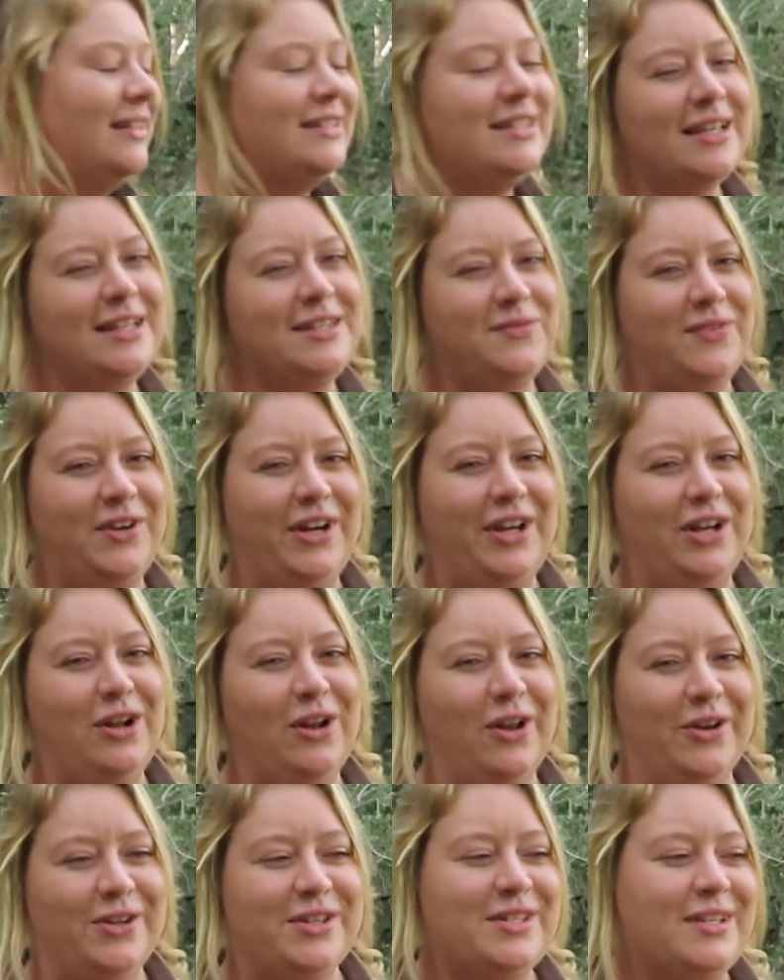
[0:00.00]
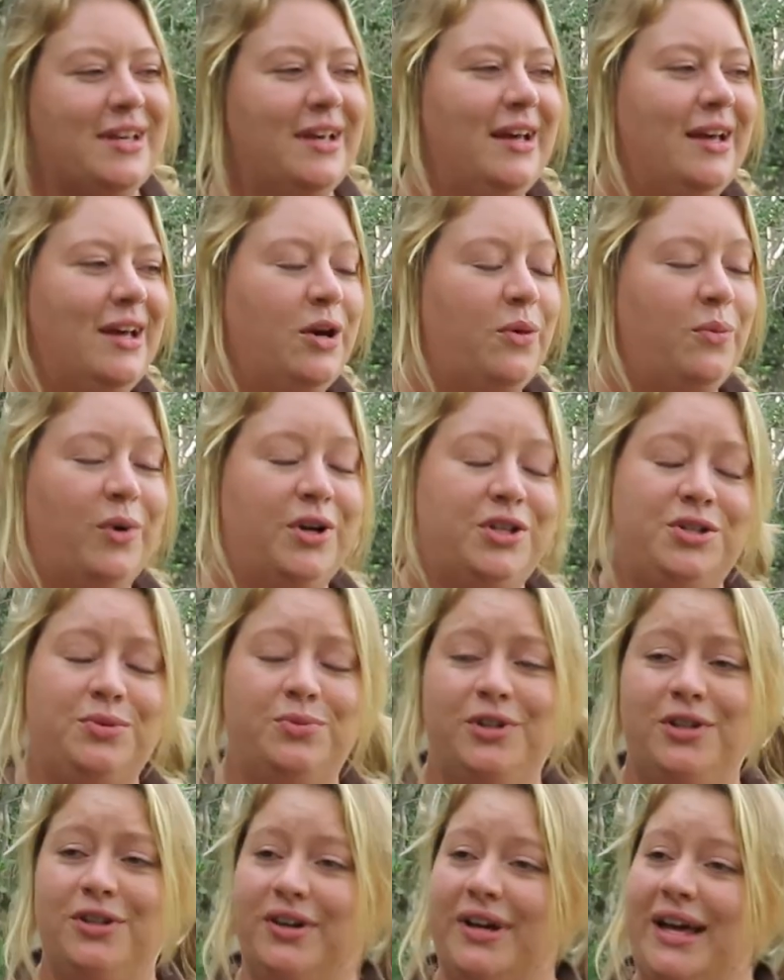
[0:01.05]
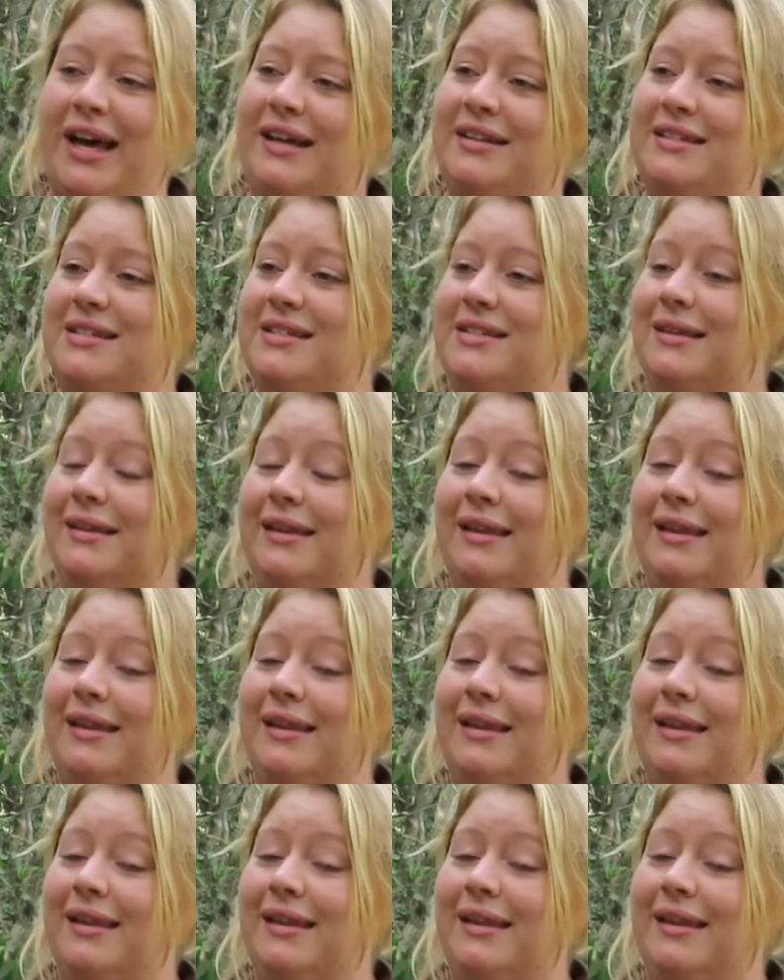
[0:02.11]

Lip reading: say it's very close. What you would look at is